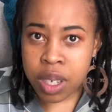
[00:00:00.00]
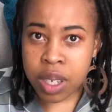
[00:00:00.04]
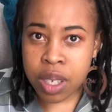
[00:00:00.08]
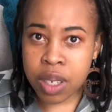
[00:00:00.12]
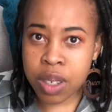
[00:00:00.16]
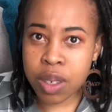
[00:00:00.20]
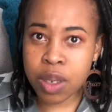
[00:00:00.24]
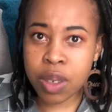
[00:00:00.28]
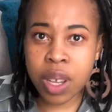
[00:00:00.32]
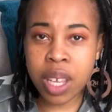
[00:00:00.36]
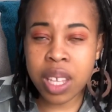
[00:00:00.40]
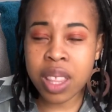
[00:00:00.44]

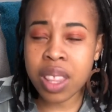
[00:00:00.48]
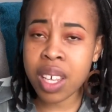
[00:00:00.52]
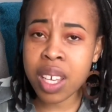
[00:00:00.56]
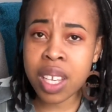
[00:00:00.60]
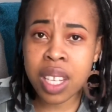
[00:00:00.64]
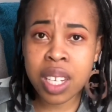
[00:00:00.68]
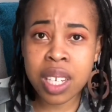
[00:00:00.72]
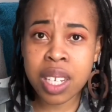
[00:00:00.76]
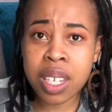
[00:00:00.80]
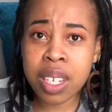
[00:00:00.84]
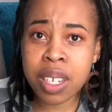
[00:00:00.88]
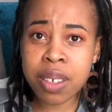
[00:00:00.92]
They
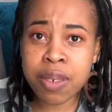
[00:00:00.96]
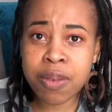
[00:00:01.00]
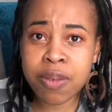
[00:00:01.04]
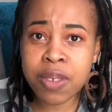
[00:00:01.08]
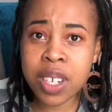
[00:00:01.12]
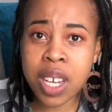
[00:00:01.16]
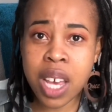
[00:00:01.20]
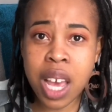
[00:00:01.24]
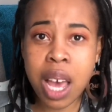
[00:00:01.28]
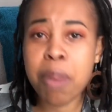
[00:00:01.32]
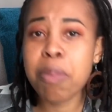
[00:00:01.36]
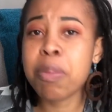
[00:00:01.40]
lived
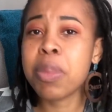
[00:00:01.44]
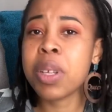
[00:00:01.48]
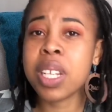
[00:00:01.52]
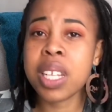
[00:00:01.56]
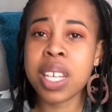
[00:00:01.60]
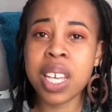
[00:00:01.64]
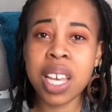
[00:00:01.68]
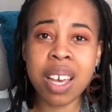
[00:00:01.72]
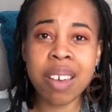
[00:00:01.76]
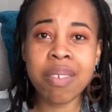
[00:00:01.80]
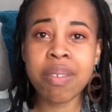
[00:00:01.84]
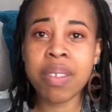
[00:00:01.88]

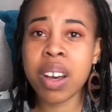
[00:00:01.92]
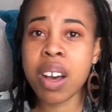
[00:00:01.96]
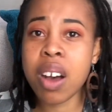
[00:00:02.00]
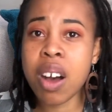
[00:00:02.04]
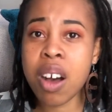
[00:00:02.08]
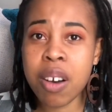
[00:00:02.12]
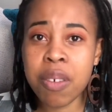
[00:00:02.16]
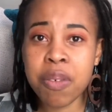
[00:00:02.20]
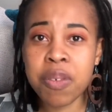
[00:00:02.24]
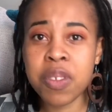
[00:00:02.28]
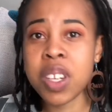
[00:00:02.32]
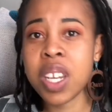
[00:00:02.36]
happily ever
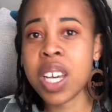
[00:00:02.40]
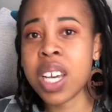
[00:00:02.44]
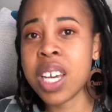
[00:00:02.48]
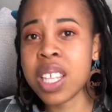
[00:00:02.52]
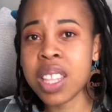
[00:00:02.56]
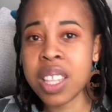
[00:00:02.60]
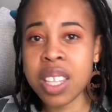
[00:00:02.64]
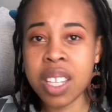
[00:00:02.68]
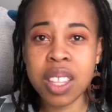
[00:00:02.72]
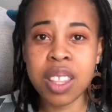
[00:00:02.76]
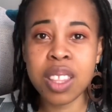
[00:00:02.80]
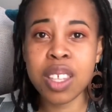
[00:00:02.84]
after
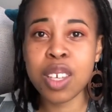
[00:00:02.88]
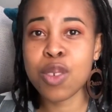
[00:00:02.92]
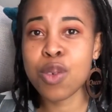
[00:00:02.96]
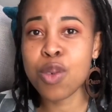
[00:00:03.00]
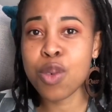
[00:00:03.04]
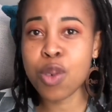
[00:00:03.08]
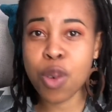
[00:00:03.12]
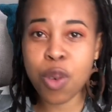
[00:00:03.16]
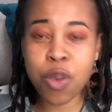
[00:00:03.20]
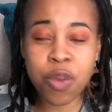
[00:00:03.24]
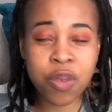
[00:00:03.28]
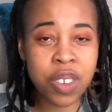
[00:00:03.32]
and then they
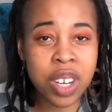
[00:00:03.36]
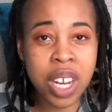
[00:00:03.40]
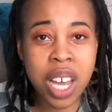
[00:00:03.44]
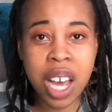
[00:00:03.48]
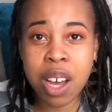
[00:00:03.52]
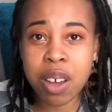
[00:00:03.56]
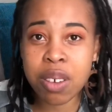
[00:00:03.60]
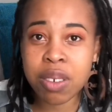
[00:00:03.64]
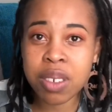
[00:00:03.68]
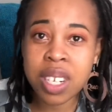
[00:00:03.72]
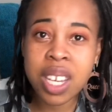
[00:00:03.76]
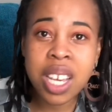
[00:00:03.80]
drove
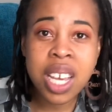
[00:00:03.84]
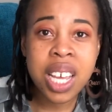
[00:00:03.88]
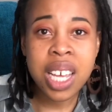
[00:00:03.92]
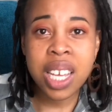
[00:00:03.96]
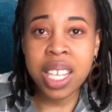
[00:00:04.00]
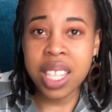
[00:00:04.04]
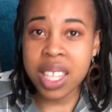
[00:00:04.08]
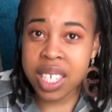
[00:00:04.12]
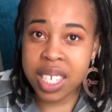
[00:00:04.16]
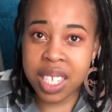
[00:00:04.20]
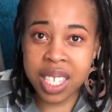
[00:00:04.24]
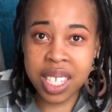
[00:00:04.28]
down
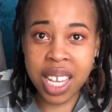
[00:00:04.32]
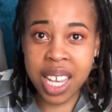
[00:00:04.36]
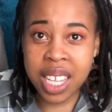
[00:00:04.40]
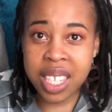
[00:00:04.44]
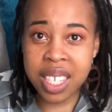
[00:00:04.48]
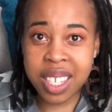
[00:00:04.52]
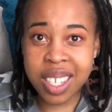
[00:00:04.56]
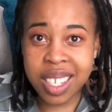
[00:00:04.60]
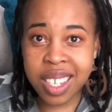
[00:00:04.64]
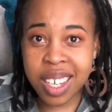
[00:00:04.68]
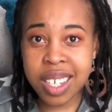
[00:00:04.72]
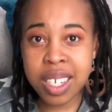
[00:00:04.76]
the
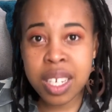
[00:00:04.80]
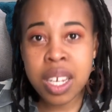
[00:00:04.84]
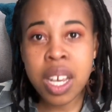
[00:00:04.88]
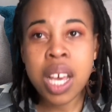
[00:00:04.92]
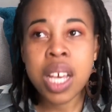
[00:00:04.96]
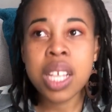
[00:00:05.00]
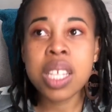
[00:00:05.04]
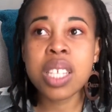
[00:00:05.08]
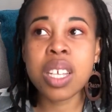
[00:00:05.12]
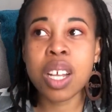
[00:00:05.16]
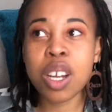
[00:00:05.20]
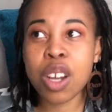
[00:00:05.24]
sunset.
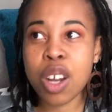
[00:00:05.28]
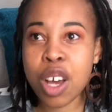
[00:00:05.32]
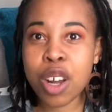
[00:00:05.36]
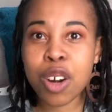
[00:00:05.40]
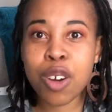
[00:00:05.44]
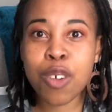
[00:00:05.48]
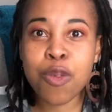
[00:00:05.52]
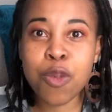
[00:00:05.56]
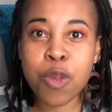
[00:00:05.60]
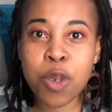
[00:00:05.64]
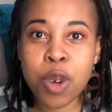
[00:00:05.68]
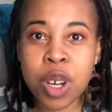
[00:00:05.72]
It's a lot
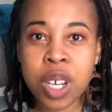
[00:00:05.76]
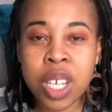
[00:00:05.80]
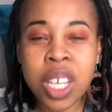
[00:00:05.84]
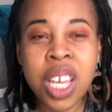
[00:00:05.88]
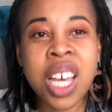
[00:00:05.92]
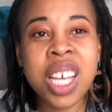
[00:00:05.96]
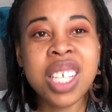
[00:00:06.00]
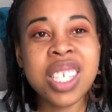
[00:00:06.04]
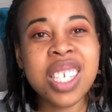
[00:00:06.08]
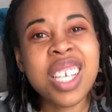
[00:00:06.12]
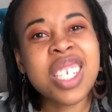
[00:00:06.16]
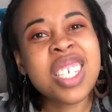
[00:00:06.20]
of work.
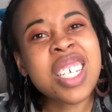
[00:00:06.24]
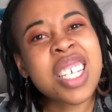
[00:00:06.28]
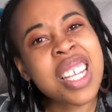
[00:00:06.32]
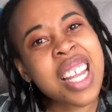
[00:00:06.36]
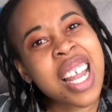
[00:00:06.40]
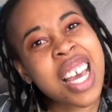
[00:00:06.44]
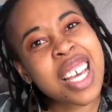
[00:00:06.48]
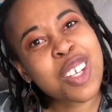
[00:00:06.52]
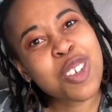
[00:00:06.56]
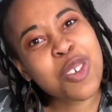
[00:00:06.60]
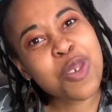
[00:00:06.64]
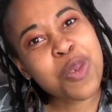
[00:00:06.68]
It's actually
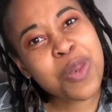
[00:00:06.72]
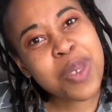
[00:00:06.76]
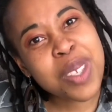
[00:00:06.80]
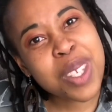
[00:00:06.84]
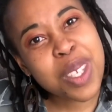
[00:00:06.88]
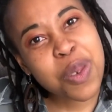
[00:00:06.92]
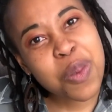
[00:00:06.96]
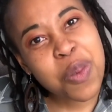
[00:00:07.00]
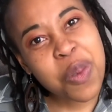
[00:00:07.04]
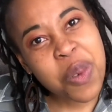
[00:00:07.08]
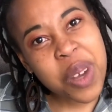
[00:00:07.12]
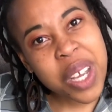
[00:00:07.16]
like
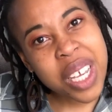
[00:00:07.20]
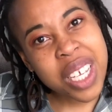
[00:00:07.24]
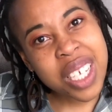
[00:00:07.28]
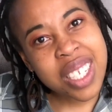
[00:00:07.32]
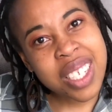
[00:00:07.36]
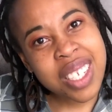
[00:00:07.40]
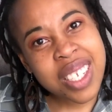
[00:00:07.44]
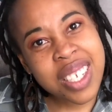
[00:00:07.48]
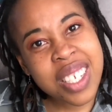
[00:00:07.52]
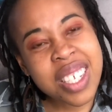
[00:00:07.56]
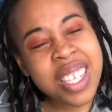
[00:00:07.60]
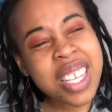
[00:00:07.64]
losing
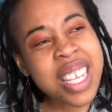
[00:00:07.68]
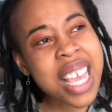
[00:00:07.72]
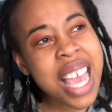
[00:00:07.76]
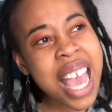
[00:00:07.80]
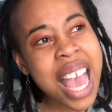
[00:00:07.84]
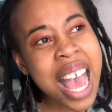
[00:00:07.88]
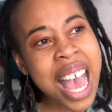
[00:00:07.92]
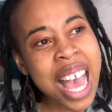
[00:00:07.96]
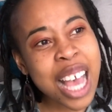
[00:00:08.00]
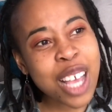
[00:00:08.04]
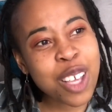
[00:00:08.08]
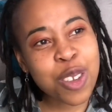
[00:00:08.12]
weight.
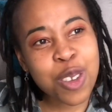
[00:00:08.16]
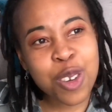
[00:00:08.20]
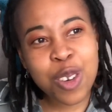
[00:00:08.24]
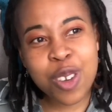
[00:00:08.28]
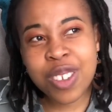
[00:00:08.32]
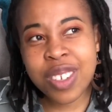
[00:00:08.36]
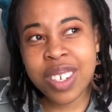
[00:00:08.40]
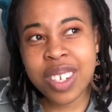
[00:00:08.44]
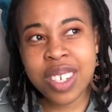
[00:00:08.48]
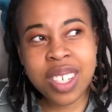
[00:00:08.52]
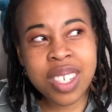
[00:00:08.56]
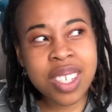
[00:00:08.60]
Yeah, you
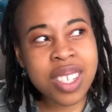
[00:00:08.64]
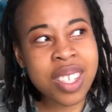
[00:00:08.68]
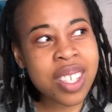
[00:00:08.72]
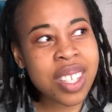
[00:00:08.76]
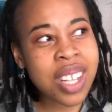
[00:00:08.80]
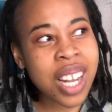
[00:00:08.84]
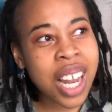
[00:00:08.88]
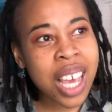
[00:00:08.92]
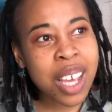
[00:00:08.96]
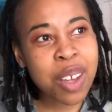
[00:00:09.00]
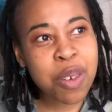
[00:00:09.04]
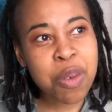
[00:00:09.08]
don't just
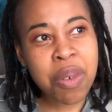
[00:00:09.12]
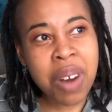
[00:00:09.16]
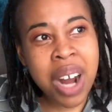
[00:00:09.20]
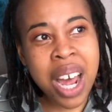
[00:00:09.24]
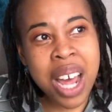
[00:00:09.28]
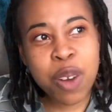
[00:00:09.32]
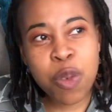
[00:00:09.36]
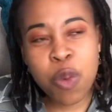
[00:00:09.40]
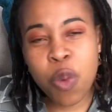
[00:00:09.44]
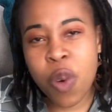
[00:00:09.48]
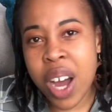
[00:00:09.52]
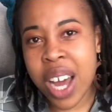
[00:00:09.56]
like
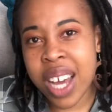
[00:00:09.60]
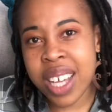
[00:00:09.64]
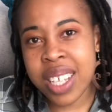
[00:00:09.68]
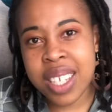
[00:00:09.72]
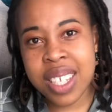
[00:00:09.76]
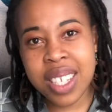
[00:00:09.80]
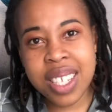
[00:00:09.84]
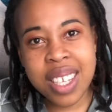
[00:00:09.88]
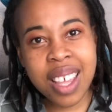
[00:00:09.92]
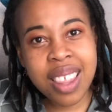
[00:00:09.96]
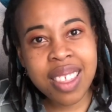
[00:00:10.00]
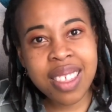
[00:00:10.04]
run
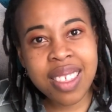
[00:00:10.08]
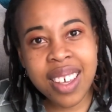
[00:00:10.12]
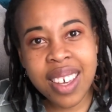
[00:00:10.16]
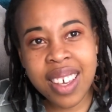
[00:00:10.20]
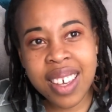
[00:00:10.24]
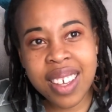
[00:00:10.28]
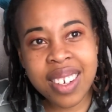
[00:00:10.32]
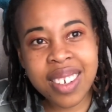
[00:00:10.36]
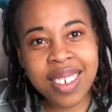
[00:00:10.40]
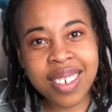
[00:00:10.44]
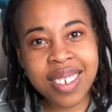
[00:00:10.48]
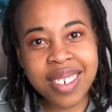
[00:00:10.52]
once and
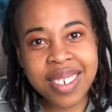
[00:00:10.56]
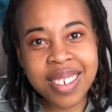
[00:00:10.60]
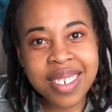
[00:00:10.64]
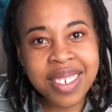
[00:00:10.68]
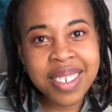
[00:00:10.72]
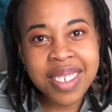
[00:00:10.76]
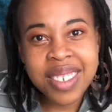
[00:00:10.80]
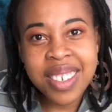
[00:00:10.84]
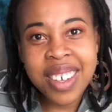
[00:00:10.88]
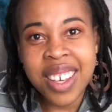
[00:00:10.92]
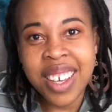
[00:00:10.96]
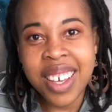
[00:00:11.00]
then
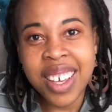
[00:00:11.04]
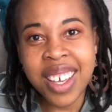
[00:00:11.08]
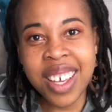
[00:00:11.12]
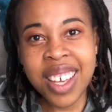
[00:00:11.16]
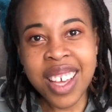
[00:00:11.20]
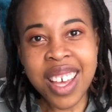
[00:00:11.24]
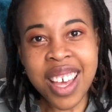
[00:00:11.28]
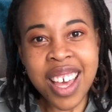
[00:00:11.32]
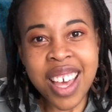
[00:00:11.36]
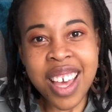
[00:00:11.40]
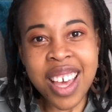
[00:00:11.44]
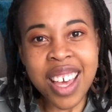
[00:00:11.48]

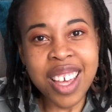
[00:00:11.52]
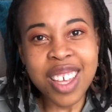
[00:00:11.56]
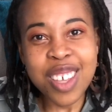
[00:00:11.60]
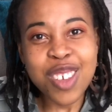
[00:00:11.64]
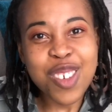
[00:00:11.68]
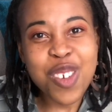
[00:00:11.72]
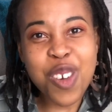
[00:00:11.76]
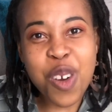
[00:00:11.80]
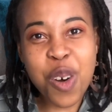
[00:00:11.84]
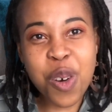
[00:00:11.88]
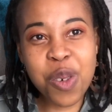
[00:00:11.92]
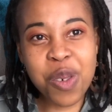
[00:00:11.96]

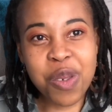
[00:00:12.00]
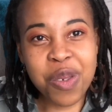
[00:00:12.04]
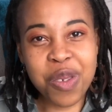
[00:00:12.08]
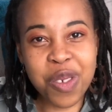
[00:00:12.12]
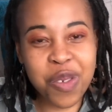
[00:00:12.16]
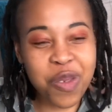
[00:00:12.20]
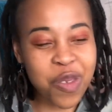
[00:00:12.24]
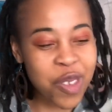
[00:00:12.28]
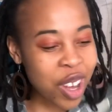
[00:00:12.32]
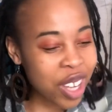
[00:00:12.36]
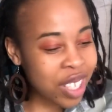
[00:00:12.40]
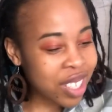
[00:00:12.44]

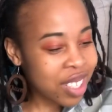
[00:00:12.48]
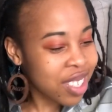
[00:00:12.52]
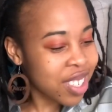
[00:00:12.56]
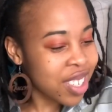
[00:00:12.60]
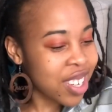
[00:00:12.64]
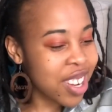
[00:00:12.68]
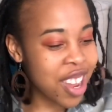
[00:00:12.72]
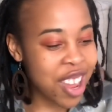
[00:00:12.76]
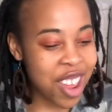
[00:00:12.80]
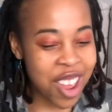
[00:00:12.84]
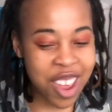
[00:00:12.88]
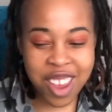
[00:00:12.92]
you've
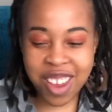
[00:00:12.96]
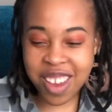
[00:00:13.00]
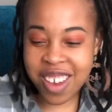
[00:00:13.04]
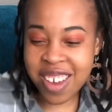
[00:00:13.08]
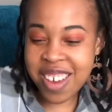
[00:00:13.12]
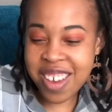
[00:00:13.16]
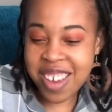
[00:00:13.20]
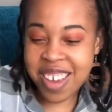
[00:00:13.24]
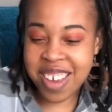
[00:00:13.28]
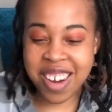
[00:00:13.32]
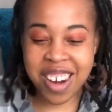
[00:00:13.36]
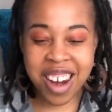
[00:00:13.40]
got,
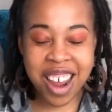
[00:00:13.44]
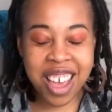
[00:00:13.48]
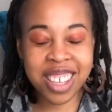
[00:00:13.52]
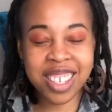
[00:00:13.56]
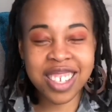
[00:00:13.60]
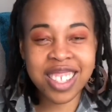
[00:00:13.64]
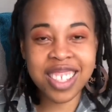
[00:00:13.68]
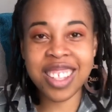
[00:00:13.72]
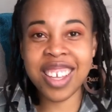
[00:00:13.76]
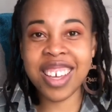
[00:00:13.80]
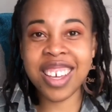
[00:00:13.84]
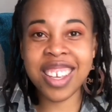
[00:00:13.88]
nice
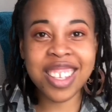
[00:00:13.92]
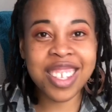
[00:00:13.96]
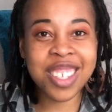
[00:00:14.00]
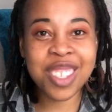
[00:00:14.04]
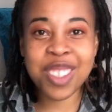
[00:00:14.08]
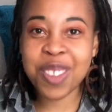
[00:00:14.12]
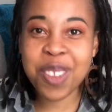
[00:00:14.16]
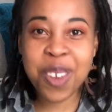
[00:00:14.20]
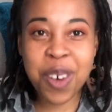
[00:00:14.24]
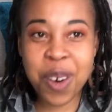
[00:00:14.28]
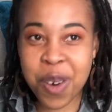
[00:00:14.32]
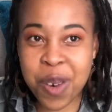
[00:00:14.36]

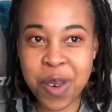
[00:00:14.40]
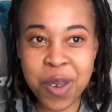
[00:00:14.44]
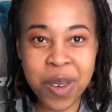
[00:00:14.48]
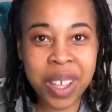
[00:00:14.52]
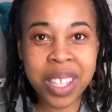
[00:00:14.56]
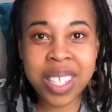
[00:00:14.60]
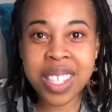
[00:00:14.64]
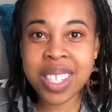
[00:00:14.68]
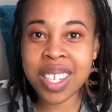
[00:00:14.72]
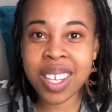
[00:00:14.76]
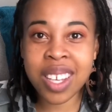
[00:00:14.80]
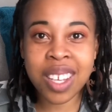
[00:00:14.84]
things. No,
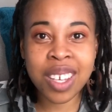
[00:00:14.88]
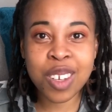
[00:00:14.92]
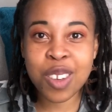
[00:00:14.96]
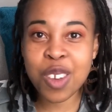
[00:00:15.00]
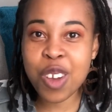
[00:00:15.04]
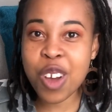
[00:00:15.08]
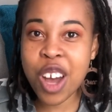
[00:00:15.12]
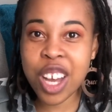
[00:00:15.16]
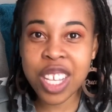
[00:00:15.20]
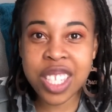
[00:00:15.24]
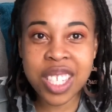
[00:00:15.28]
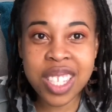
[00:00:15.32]
it's a
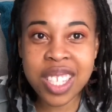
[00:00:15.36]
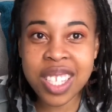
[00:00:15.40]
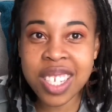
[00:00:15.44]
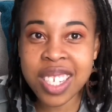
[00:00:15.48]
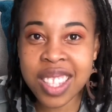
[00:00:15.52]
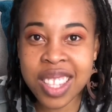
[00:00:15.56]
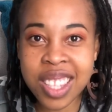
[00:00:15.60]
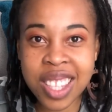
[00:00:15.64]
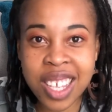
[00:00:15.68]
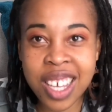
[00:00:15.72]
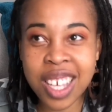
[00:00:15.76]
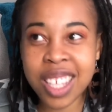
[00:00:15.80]

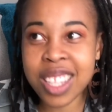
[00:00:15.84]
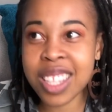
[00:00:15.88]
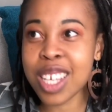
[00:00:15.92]
constant thing.